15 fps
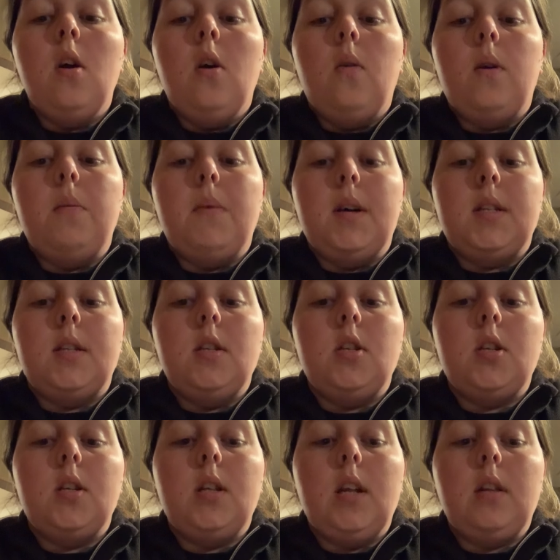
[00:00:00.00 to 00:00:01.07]
We must
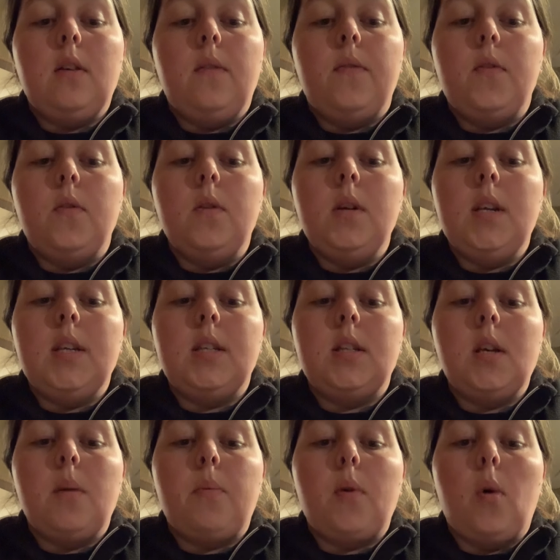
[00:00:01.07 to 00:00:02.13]
ensure that the food is
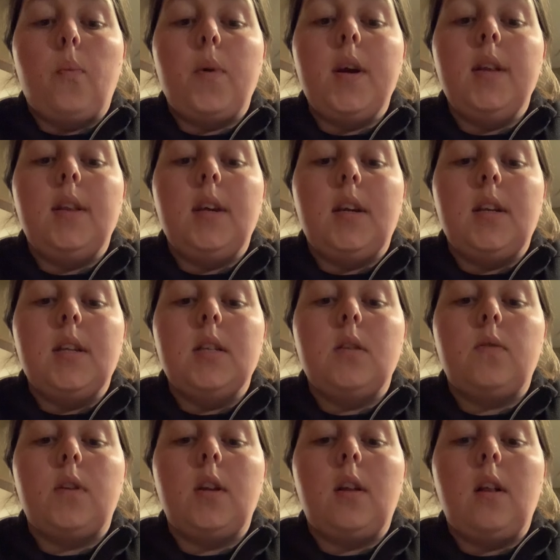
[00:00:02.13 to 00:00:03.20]
the appropriate thickness
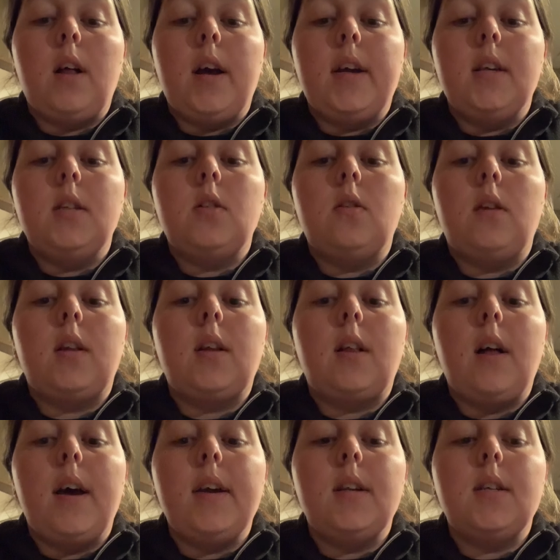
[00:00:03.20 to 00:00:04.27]
for the client so that the
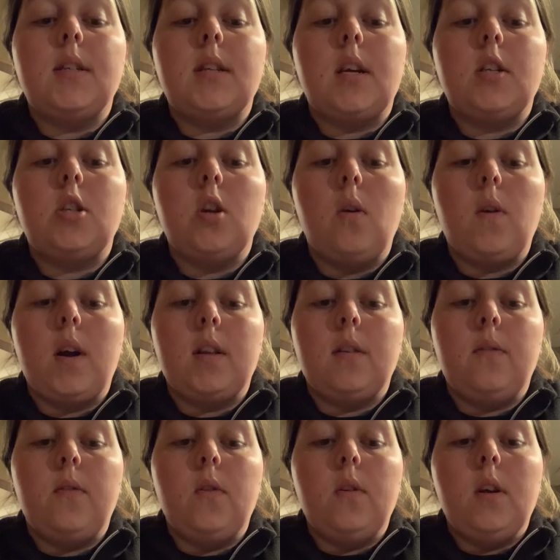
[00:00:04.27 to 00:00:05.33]
client does not choke on the
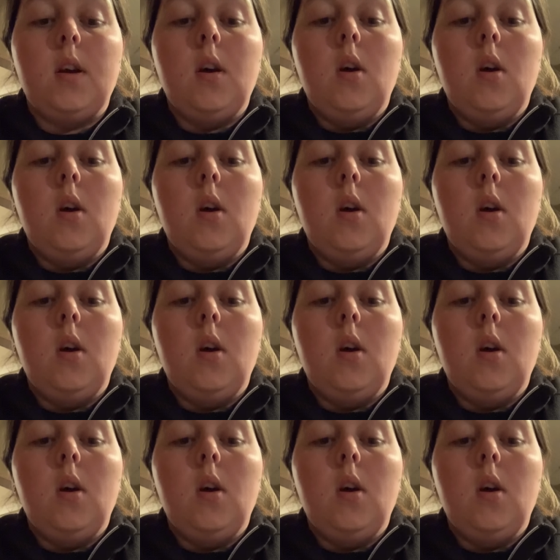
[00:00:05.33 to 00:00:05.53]
food.